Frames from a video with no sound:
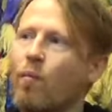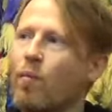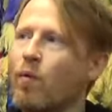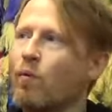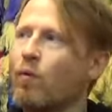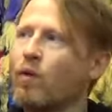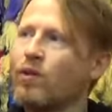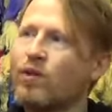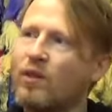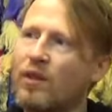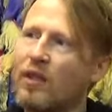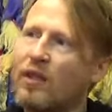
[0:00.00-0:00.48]
It
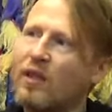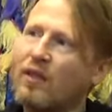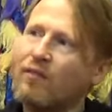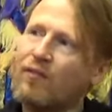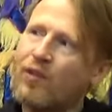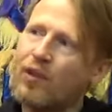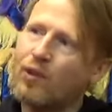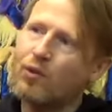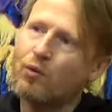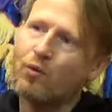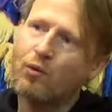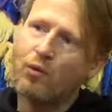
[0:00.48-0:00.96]

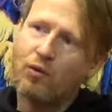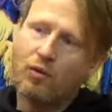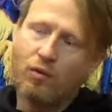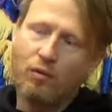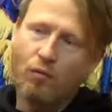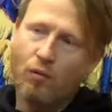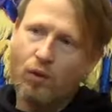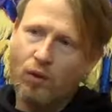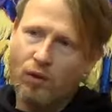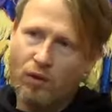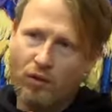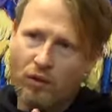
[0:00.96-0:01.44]

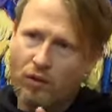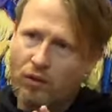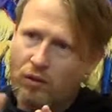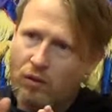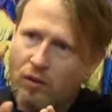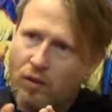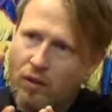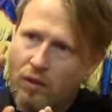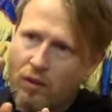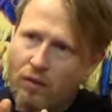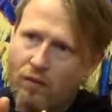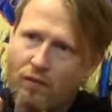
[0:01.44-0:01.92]
wasn't
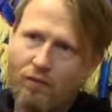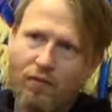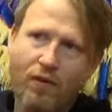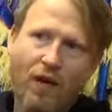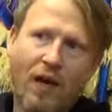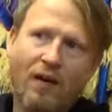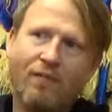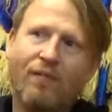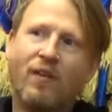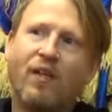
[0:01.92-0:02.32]
5